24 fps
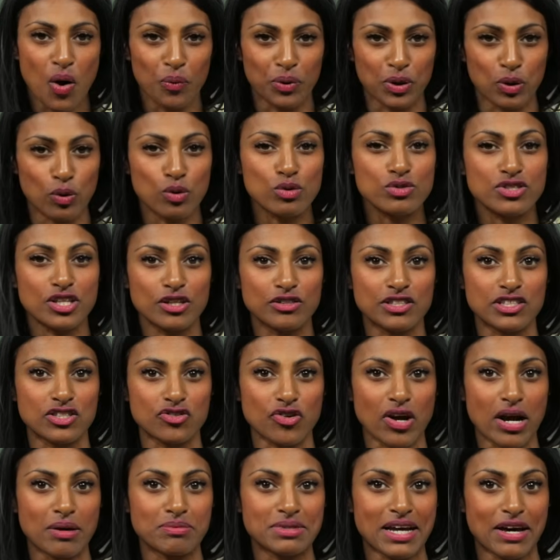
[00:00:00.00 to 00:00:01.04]
We also
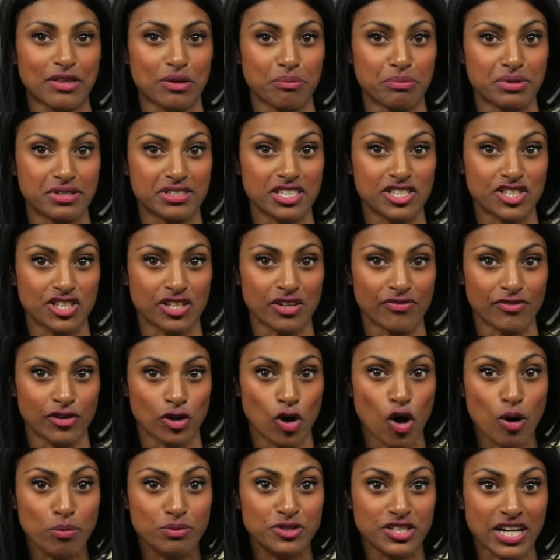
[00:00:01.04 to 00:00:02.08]
described how the position of an
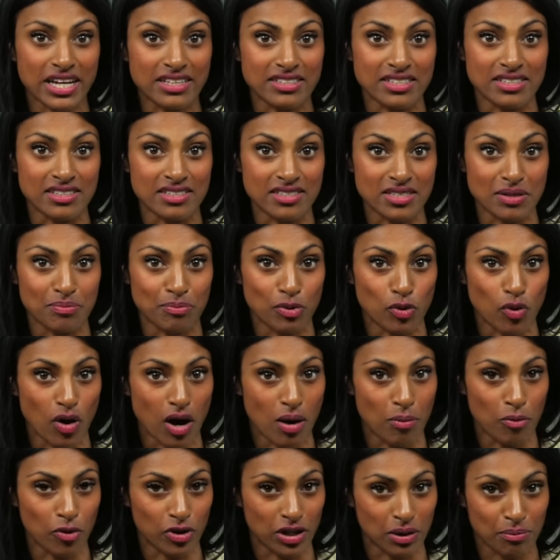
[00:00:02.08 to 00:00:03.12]
object in simple
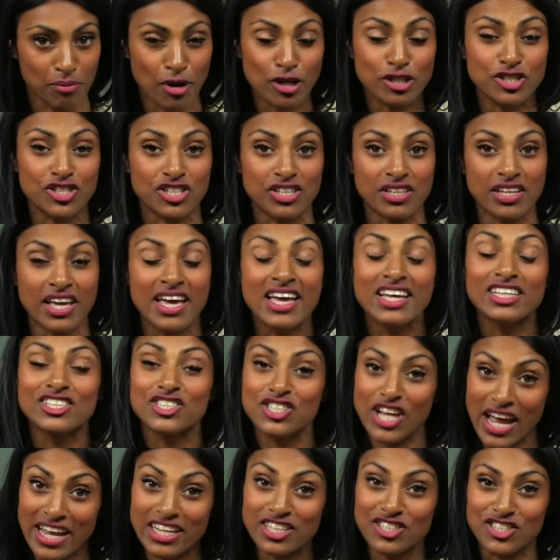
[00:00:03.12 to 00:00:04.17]
harmonic motion
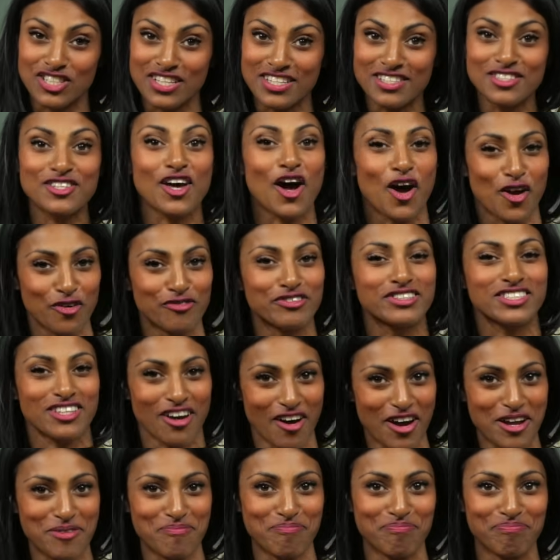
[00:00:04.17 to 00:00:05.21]
changes over
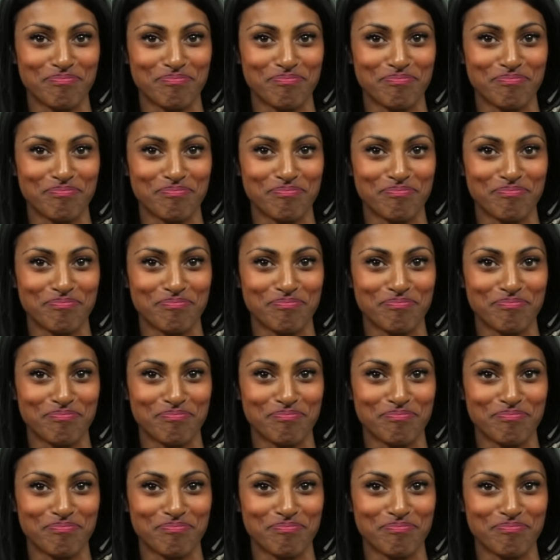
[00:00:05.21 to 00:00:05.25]
time.